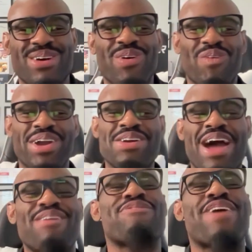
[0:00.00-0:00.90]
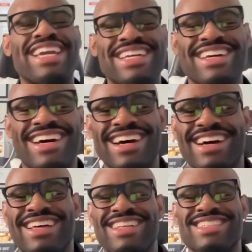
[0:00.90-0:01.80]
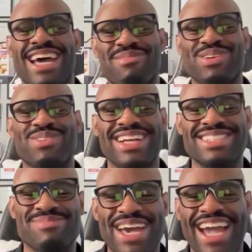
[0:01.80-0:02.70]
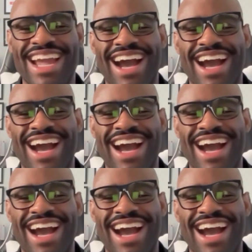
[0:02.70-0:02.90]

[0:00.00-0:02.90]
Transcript: So when you're not fighting the cyber threats and bad